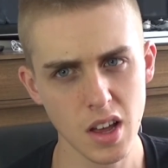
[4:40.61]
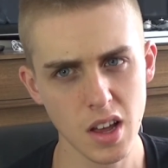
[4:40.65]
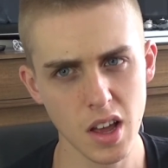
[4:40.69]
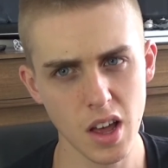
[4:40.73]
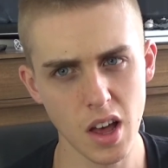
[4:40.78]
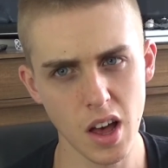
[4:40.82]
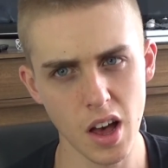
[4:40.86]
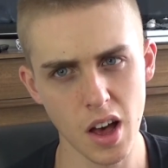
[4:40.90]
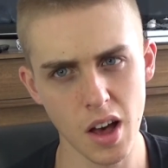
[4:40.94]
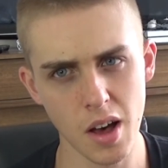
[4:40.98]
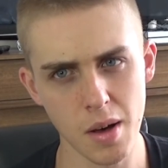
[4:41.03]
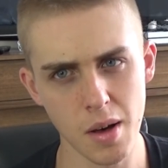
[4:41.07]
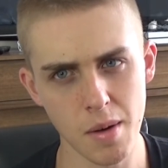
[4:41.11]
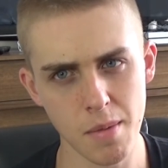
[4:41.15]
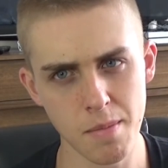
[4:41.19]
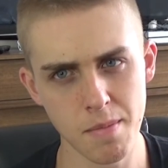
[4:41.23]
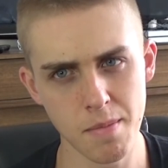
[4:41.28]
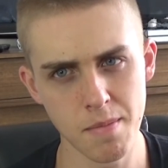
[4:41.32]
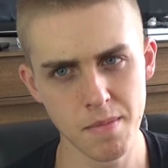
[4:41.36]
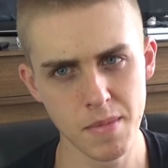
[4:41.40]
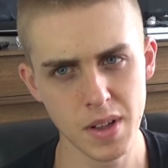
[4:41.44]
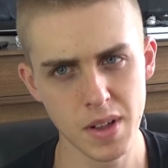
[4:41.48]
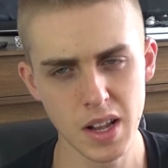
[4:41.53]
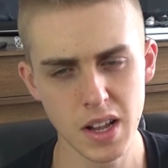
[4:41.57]
But
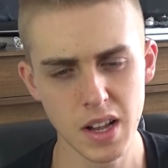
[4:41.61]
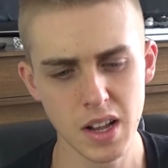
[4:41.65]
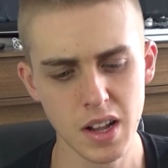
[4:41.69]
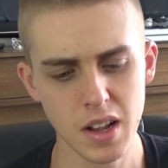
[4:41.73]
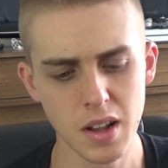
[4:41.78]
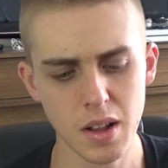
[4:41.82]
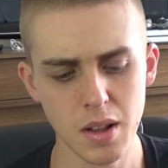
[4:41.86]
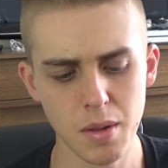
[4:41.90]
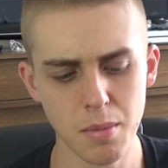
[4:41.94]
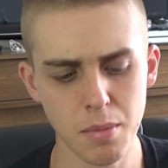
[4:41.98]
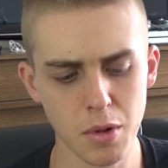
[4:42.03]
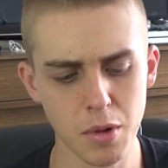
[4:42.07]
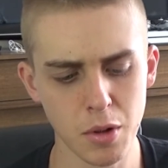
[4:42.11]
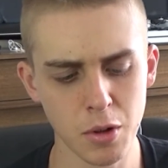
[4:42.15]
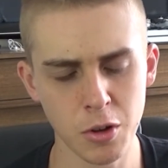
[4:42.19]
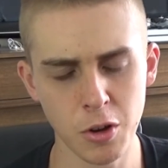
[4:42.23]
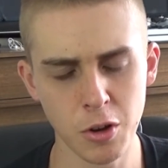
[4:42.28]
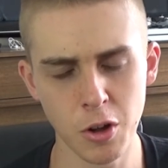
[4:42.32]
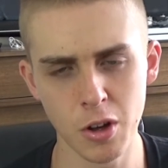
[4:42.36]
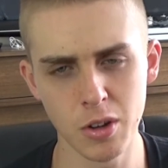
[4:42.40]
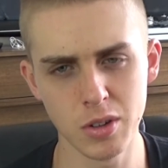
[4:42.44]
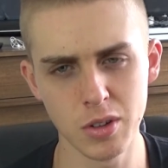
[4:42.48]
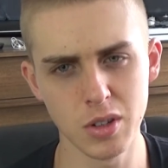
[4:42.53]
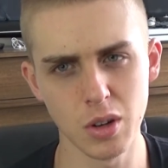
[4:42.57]
who
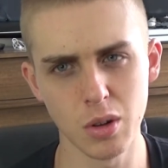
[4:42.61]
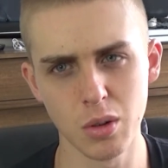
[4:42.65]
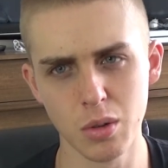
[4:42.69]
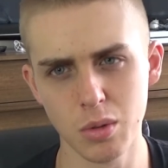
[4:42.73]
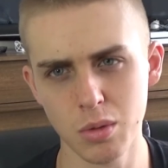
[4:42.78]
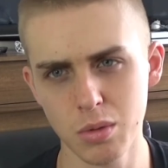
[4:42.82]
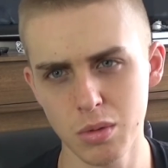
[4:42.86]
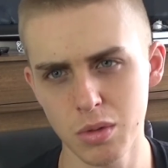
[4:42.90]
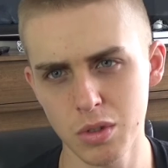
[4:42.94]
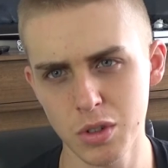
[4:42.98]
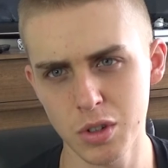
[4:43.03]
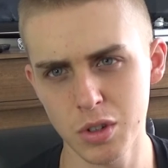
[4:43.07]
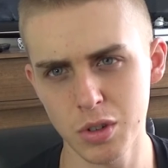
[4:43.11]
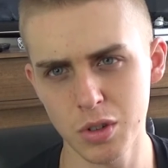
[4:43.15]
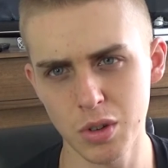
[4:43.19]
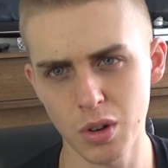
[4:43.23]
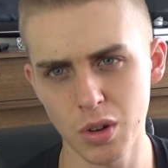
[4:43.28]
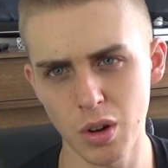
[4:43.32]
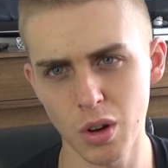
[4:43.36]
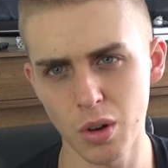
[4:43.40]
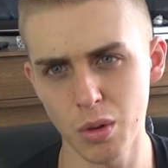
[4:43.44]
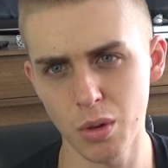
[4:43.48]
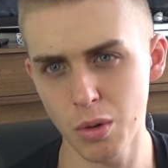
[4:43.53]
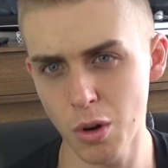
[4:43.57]
knows, I'll
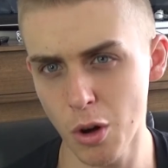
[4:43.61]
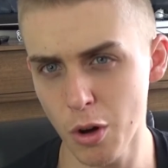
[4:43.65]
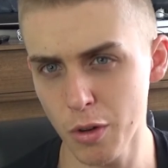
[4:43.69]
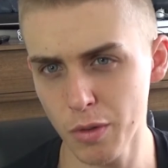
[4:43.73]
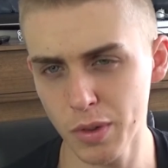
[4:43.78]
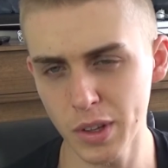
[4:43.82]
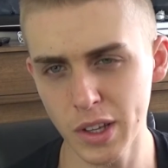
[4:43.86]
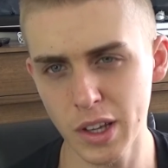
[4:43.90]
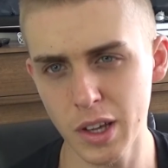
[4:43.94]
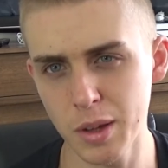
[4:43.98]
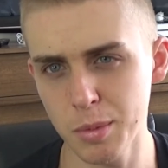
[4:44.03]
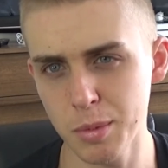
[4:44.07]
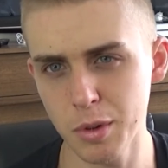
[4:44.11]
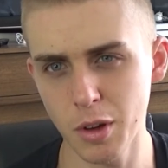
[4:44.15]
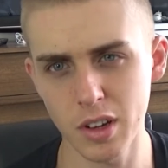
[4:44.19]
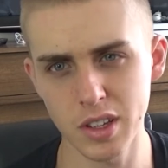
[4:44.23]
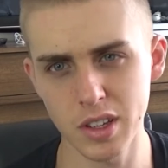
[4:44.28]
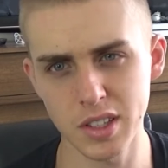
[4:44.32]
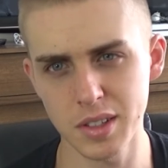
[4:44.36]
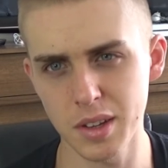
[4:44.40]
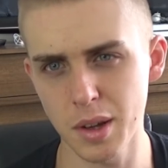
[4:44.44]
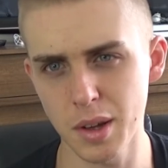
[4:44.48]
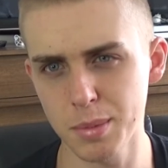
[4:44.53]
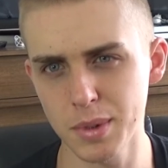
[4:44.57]
hopefully keep you
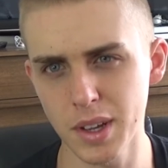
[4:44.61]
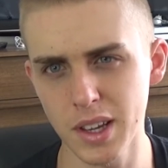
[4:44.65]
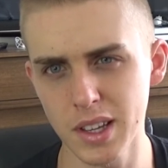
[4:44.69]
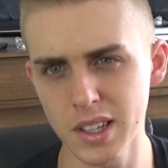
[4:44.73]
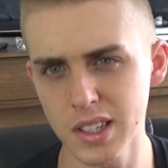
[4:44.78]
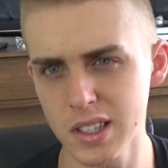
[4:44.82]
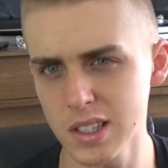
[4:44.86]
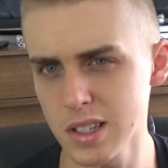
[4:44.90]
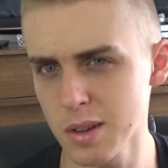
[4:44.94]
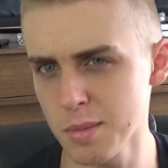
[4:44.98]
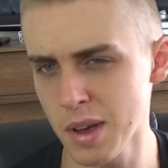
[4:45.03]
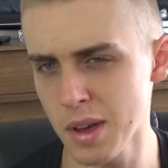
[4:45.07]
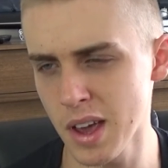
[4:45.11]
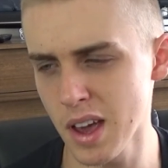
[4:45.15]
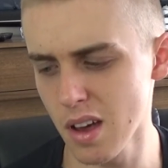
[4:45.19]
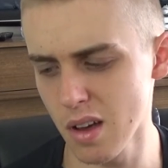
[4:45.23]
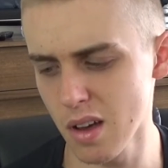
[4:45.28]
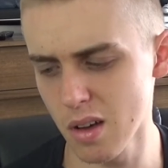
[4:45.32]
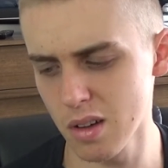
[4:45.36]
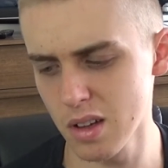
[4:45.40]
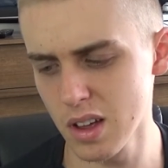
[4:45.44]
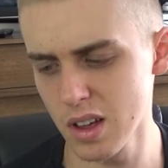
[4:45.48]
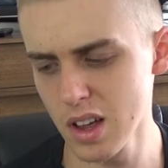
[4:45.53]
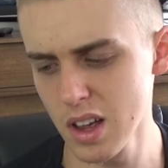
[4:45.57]
guys updated
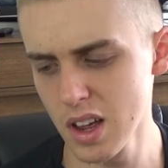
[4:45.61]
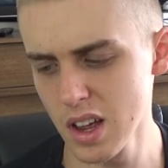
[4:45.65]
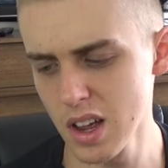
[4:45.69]
somehow.